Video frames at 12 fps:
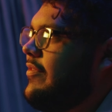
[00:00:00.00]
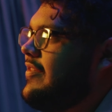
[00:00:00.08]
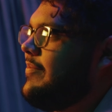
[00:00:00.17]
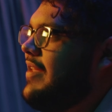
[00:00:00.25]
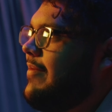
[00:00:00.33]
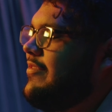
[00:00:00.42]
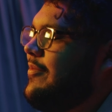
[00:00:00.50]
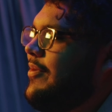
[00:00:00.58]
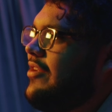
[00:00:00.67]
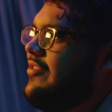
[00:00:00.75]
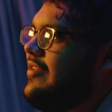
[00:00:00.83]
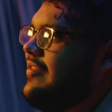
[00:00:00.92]
But sometimes
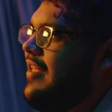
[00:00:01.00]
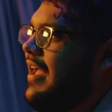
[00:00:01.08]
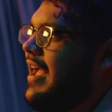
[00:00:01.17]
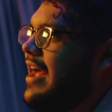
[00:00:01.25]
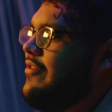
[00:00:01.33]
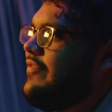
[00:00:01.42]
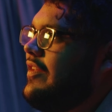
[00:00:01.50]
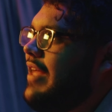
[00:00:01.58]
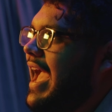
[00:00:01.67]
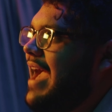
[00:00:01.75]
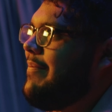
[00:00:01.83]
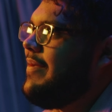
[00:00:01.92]
depression is like, I don't feel
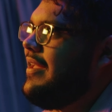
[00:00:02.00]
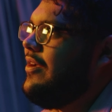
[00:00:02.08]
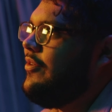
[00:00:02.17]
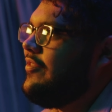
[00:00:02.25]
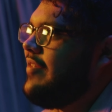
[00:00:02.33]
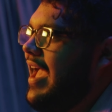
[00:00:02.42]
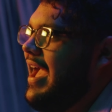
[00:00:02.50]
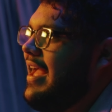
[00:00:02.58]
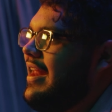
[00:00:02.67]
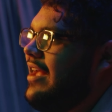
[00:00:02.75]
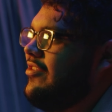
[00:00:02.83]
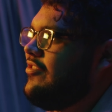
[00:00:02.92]
happy or
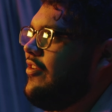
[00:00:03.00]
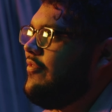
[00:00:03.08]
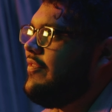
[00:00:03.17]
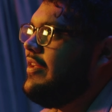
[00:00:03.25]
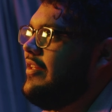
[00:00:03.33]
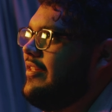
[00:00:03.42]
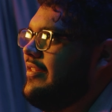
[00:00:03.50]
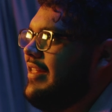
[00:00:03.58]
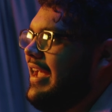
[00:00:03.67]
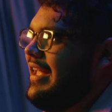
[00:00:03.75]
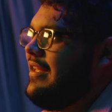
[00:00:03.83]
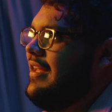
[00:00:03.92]
sad. I just don't feel
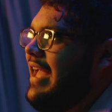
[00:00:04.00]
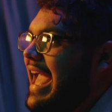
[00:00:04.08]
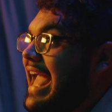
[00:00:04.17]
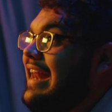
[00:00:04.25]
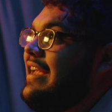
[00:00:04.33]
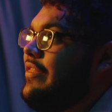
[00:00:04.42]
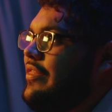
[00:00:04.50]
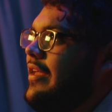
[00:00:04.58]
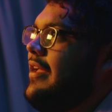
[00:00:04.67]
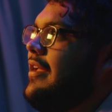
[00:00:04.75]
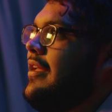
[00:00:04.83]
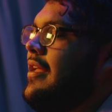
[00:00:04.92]
like
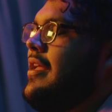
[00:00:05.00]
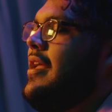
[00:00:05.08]
anything.